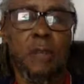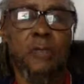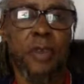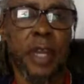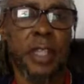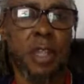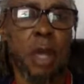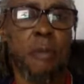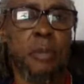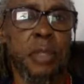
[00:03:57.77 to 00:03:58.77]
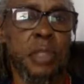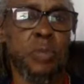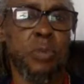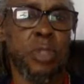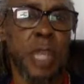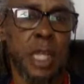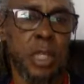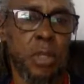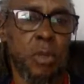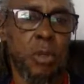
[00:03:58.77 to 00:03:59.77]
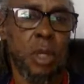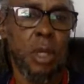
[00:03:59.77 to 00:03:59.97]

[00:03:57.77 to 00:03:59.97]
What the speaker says: For example, it will tell you